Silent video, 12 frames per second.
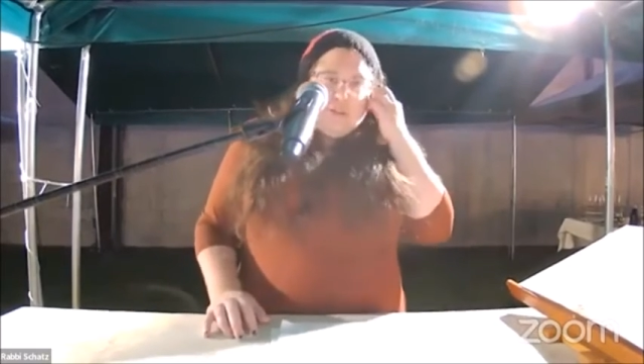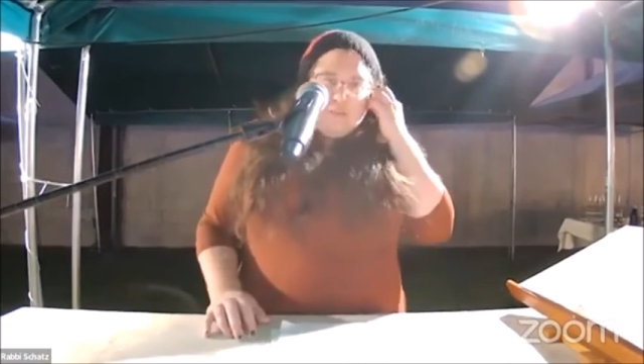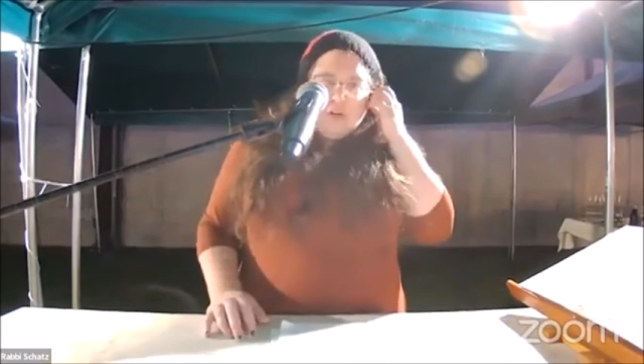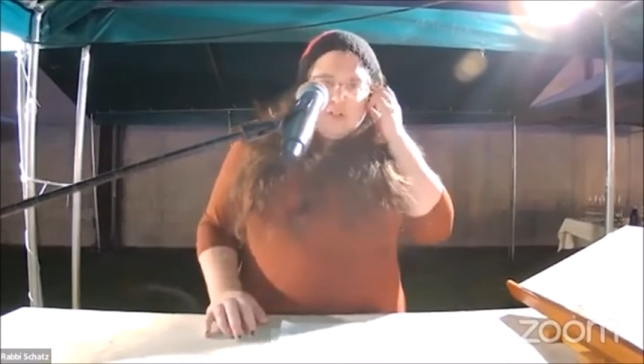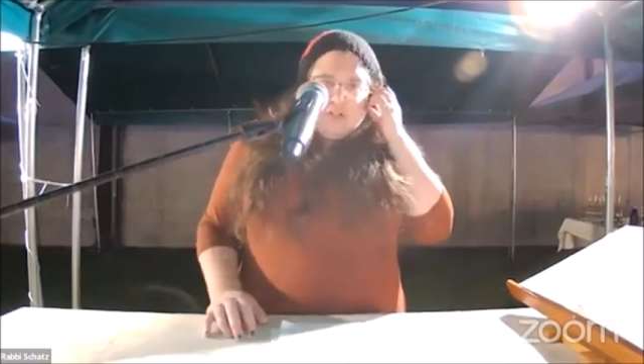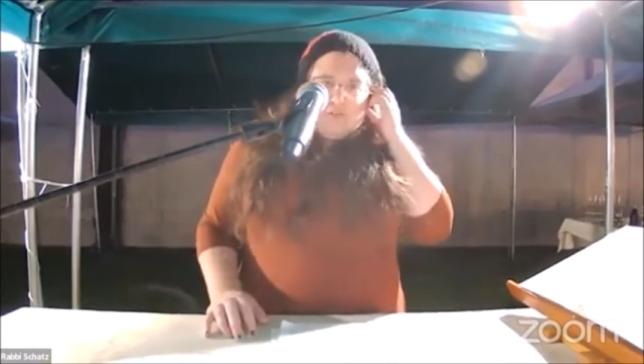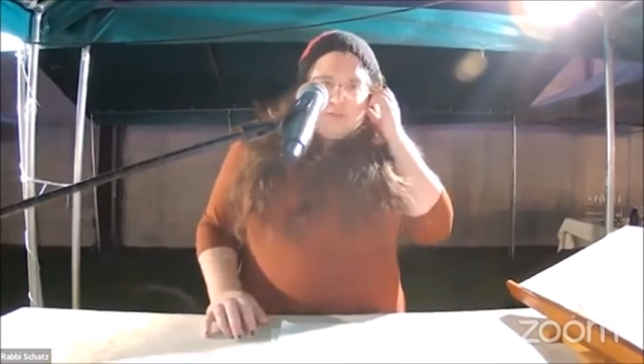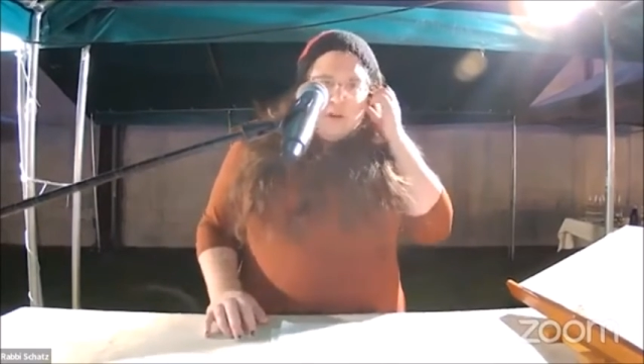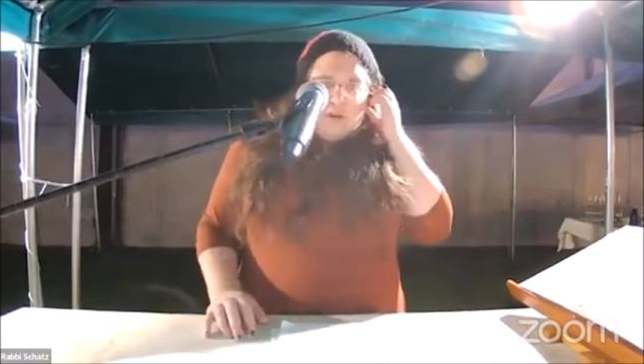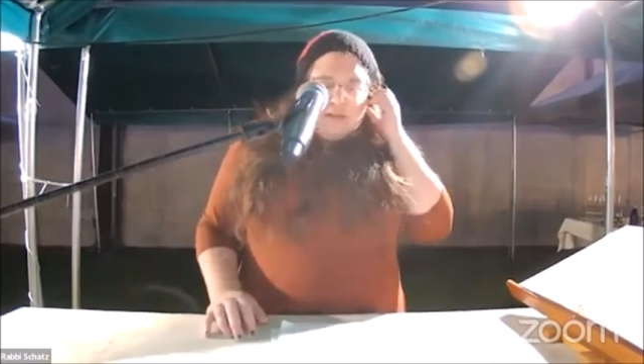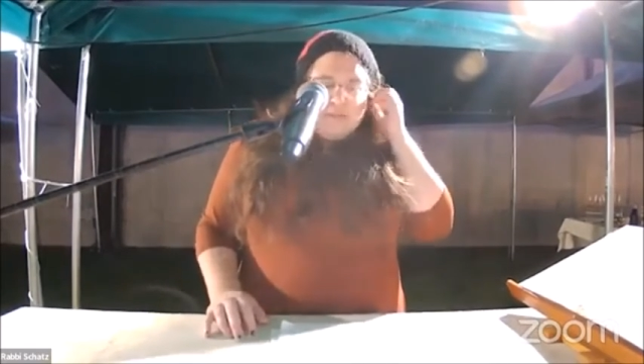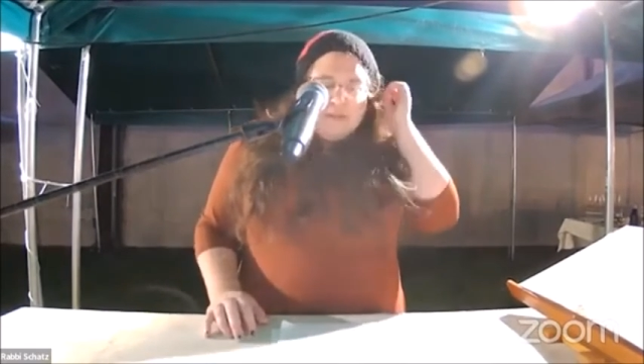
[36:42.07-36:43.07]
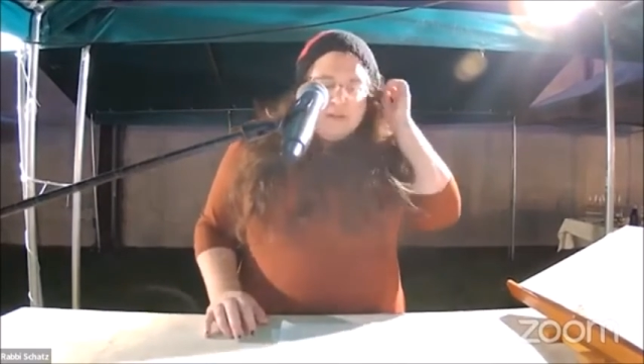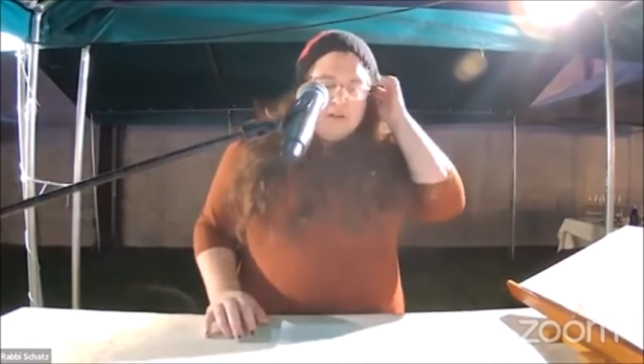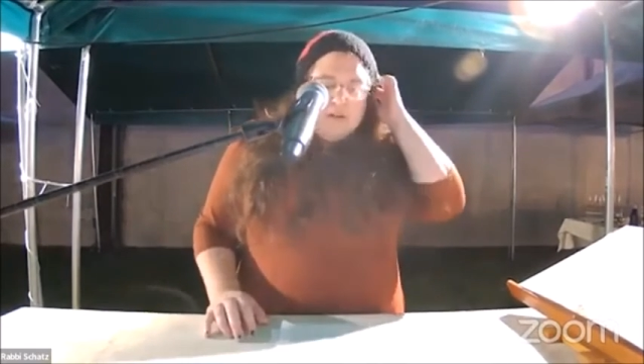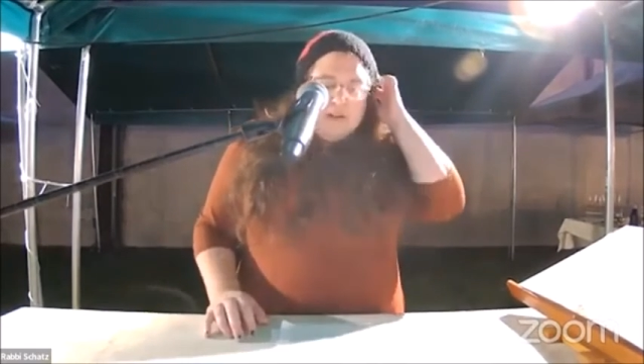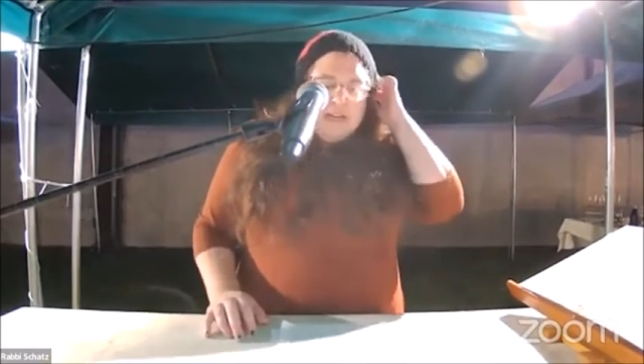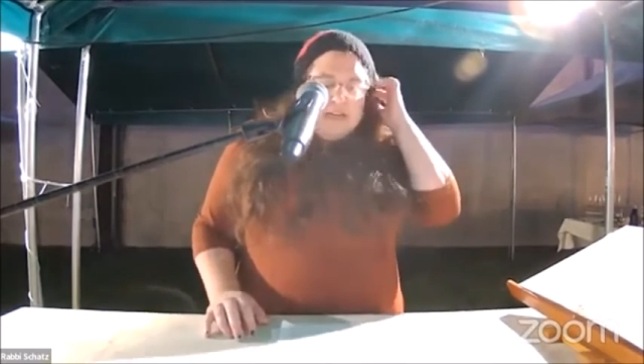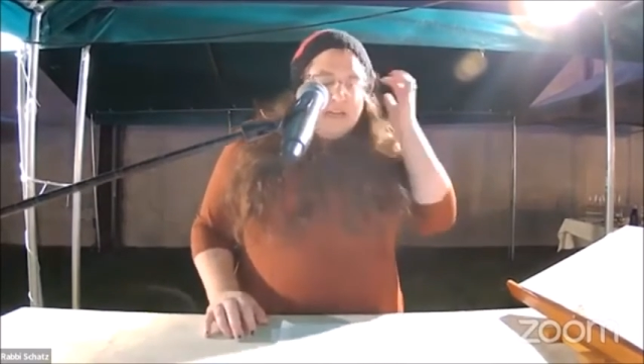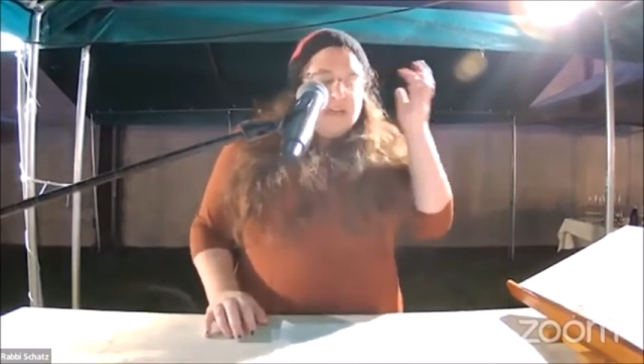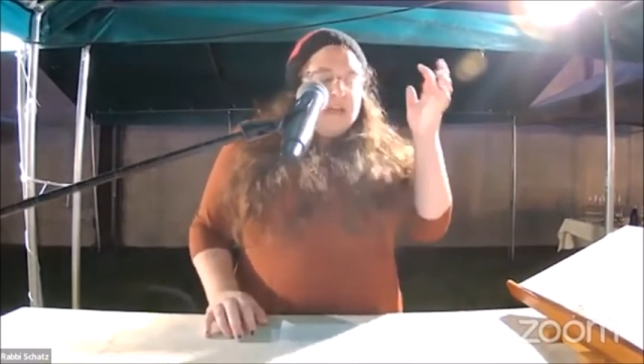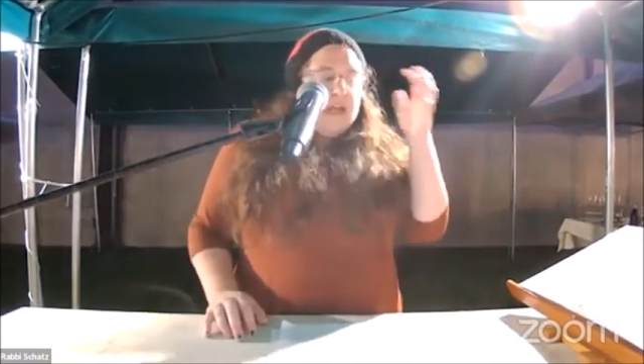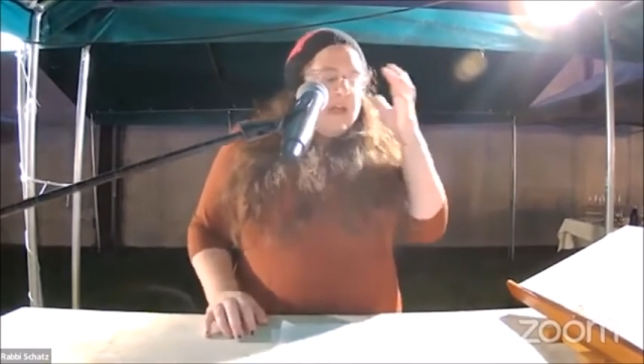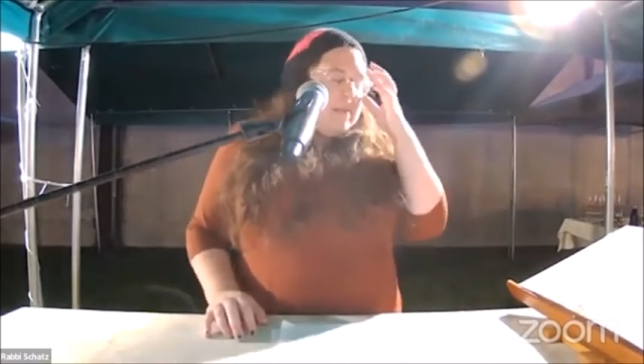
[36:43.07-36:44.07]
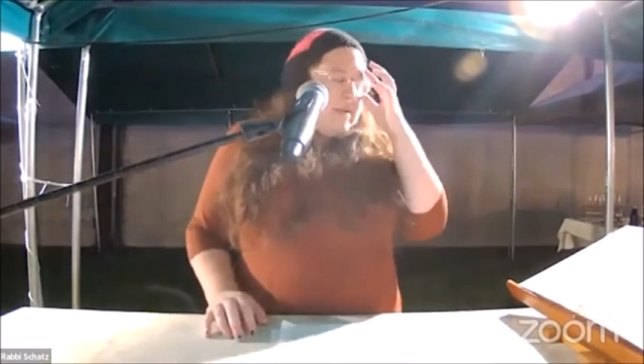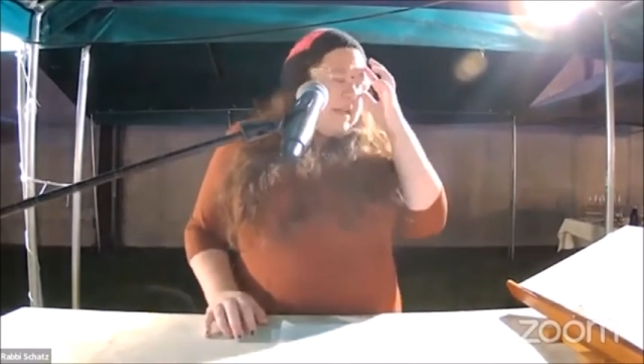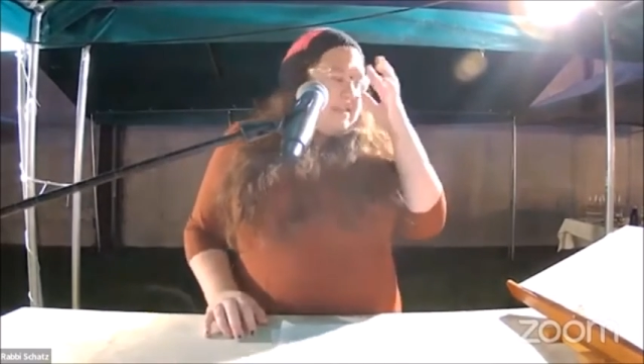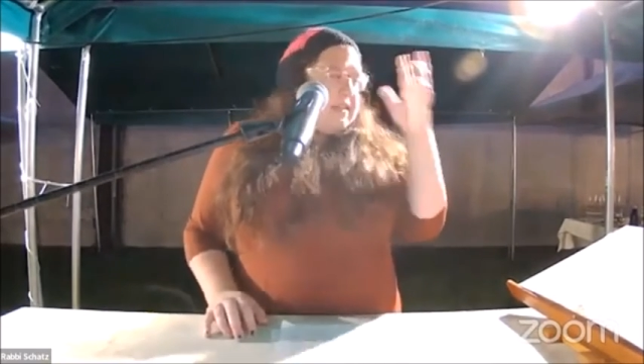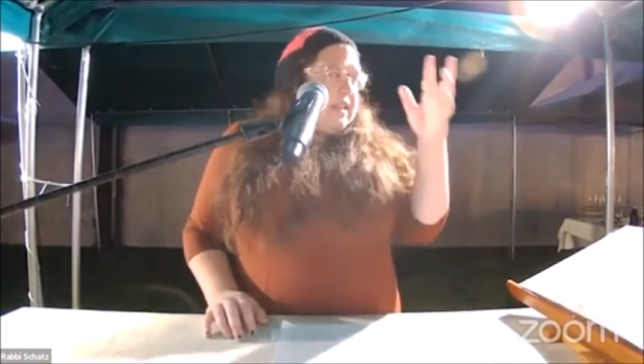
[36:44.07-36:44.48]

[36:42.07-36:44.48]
the Parshat of Noach being great is